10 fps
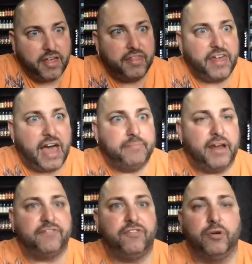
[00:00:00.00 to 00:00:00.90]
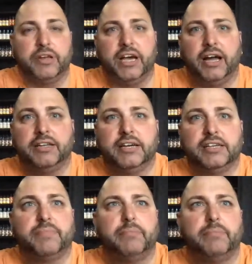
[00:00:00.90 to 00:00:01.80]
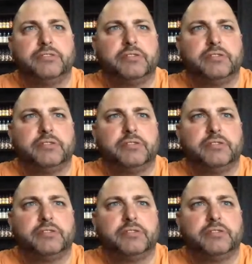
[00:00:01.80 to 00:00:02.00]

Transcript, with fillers: that metaphor. What do you got? You got some papers or